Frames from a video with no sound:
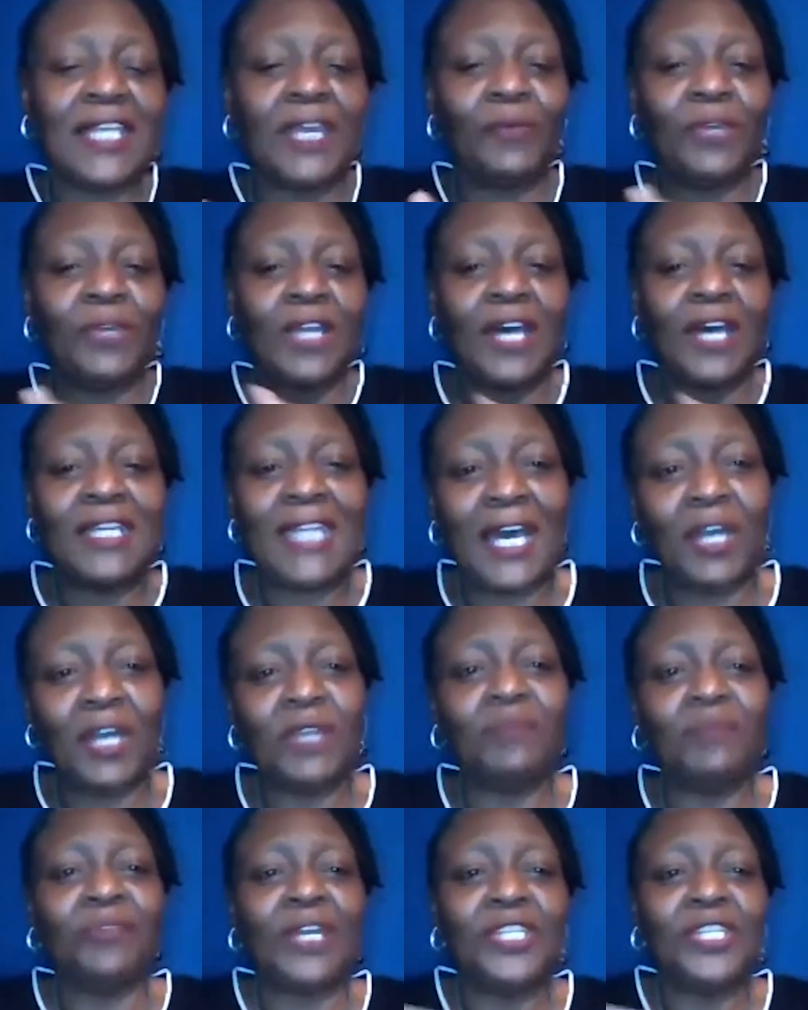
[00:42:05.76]
say, well, I
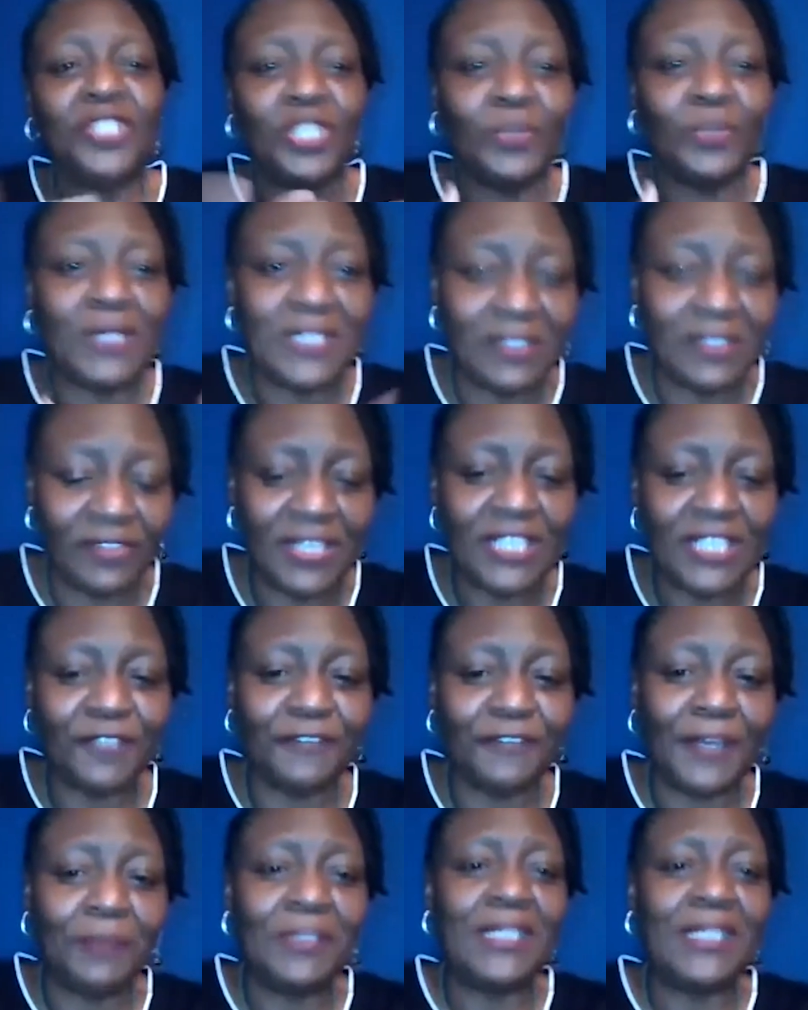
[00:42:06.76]
now embrace you into this
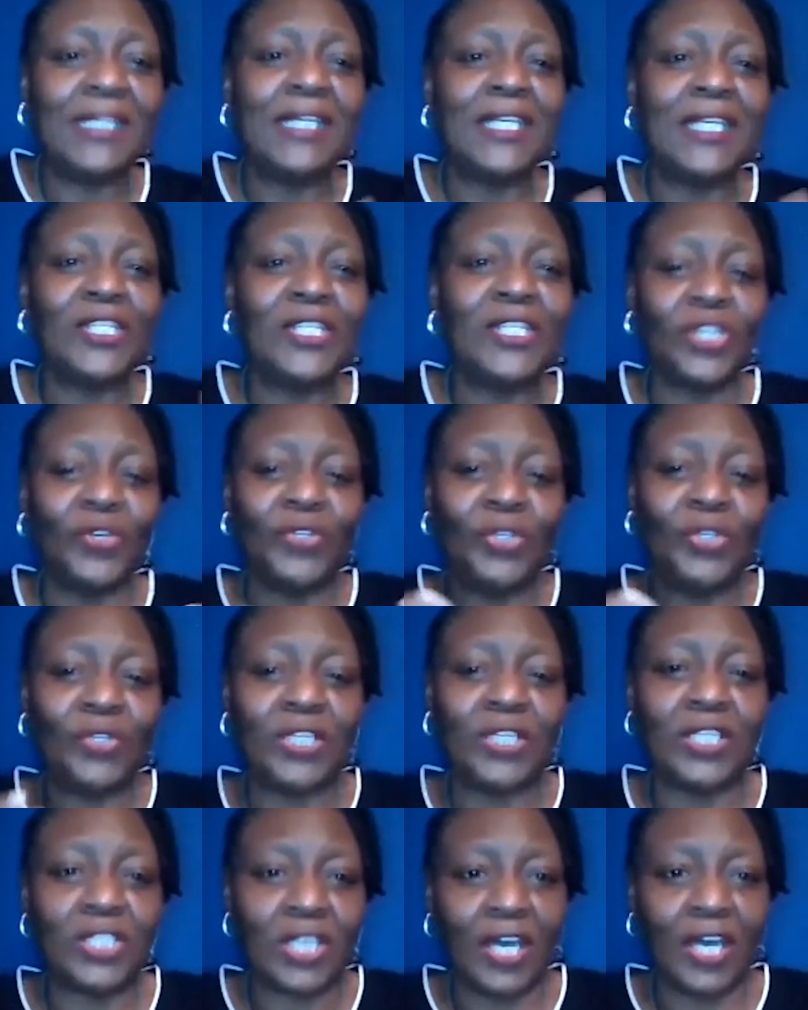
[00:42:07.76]
family. So you
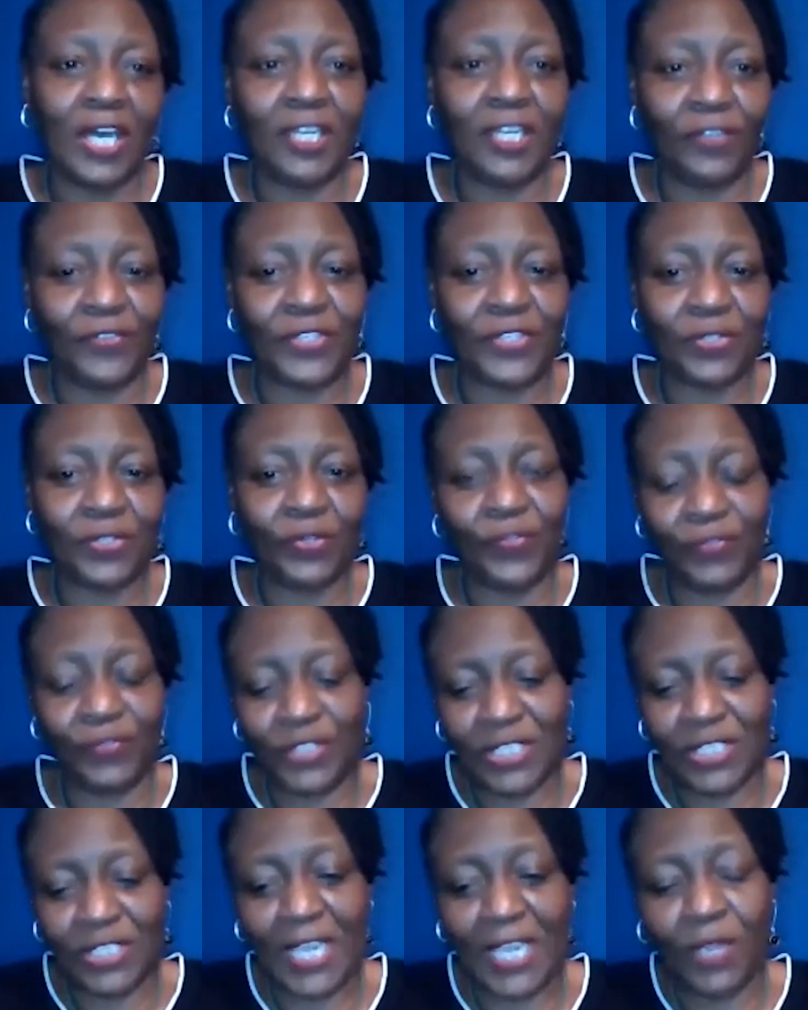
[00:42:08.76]
can kind of sort of
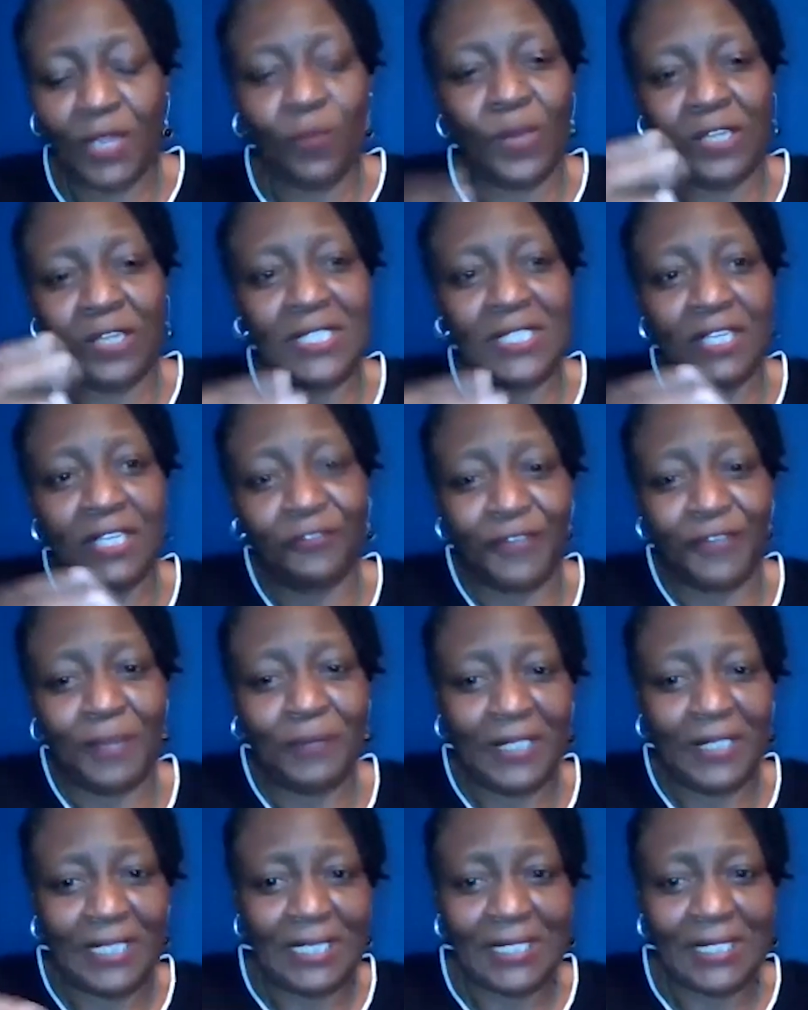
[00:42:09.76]
take one set of
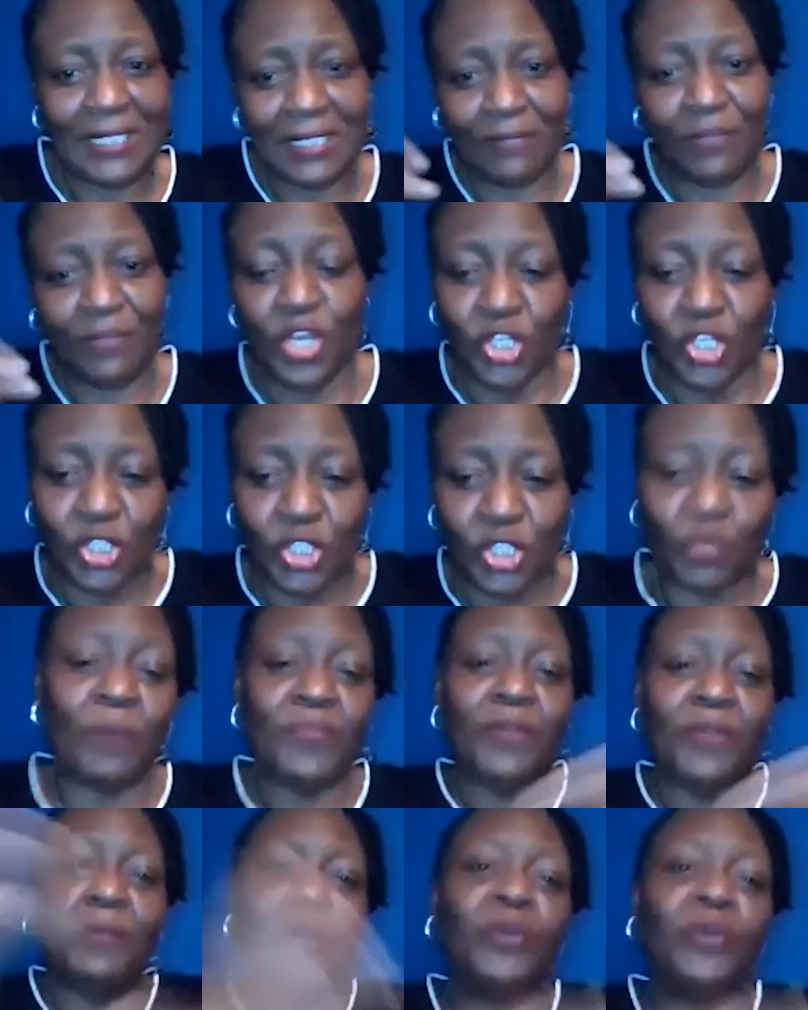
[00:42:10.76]
families and
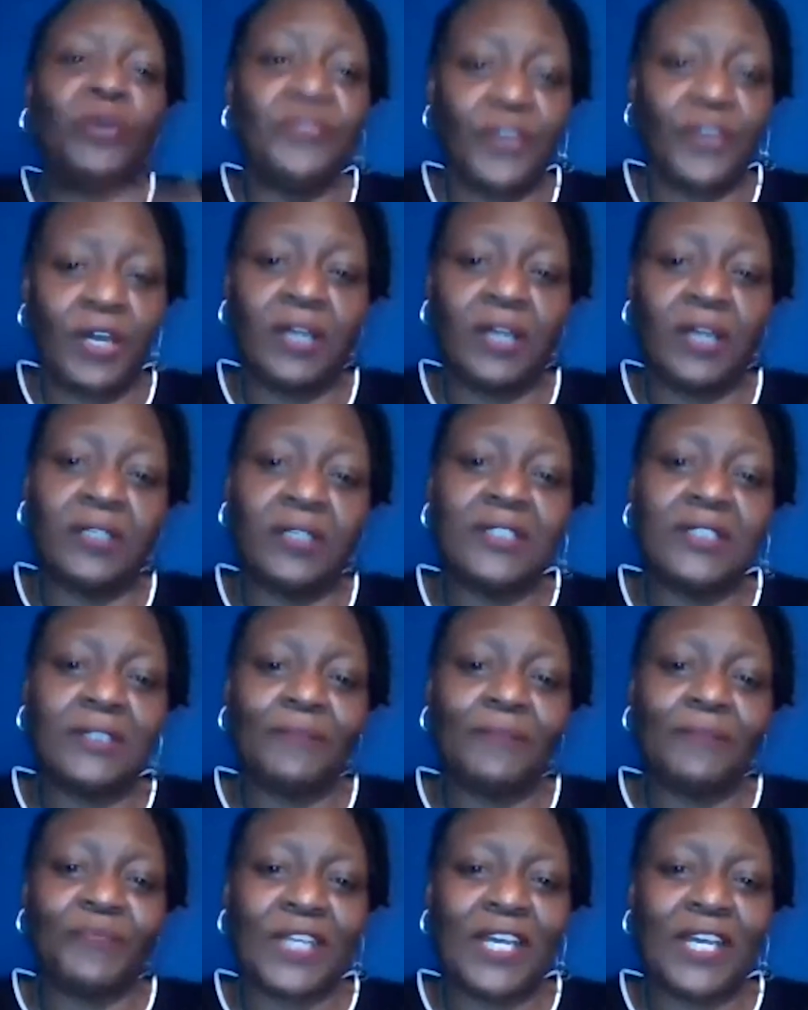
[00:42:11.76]
swap them over,
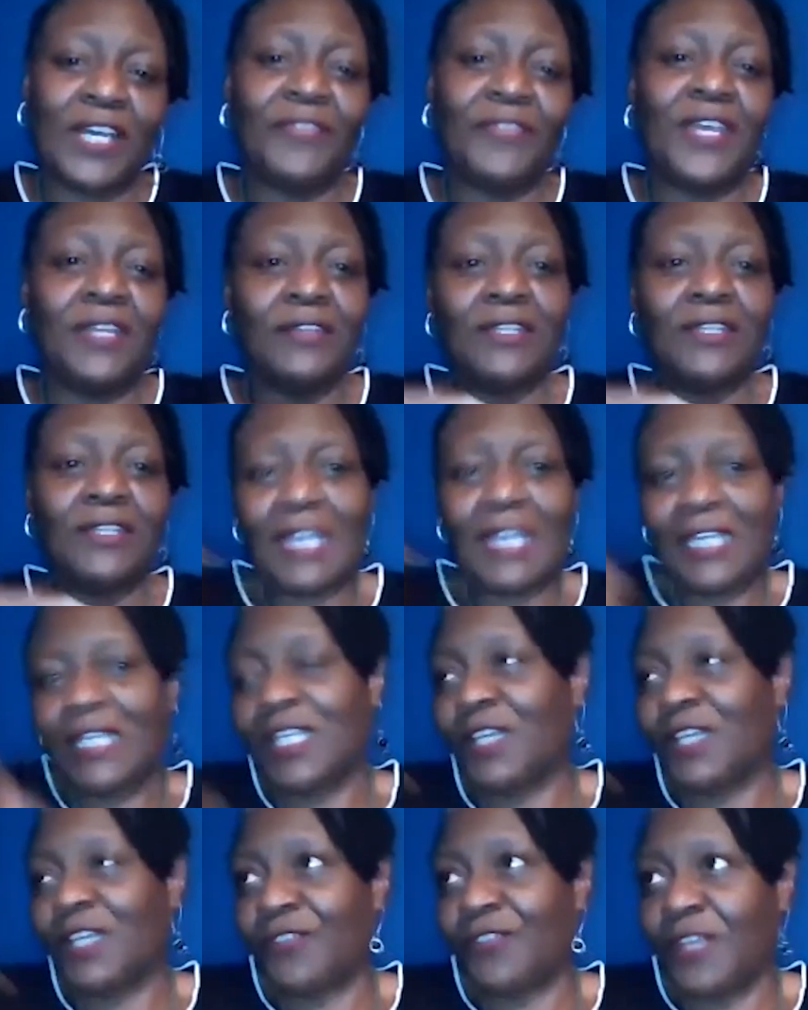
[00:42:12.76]
and then they
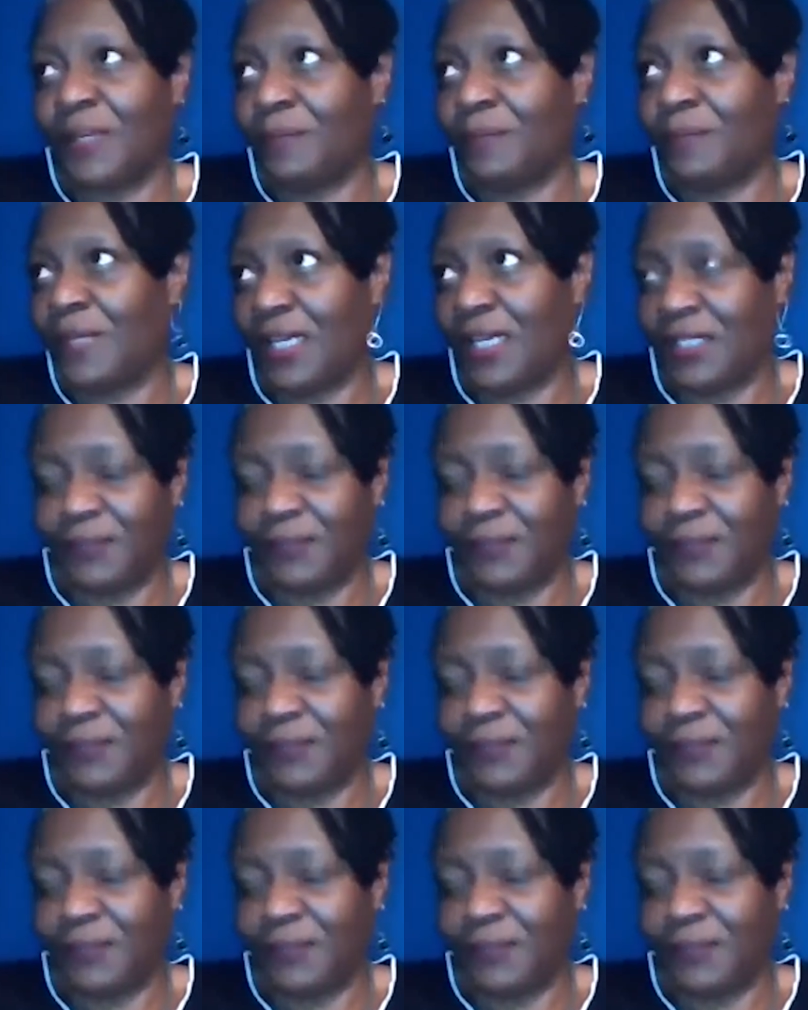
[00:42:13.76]
can give them